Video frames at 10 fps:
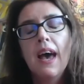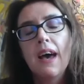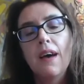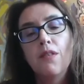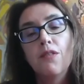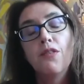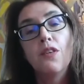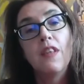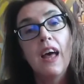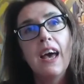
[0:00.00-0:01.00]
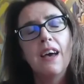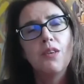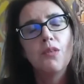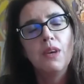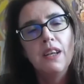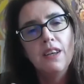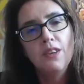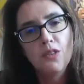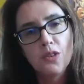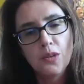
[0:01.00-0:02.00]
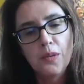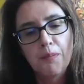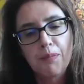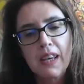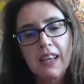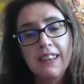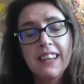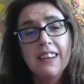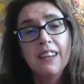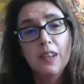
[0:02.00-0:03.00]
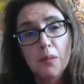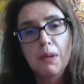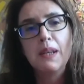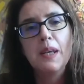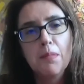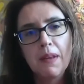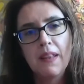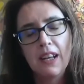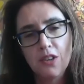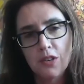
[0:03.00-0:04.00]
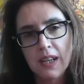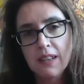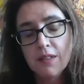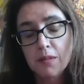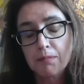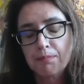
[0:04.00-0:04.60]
And for that, we need to dig a little bit deeper than traits.